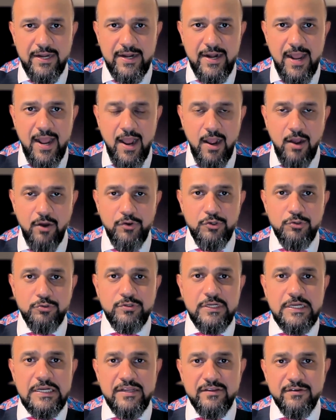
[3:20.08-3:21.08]
and how you
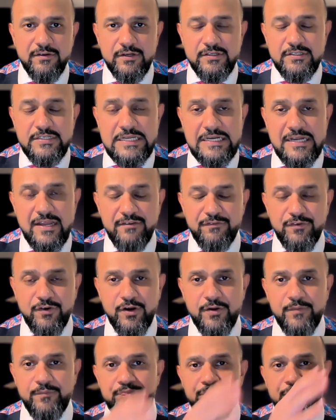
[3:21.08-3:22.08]

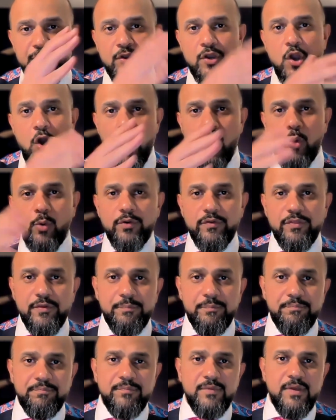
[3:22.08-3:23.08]
deliver over
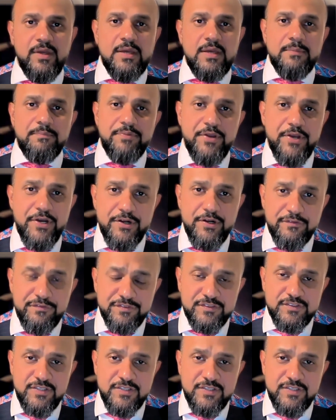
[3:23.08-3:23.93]
the period of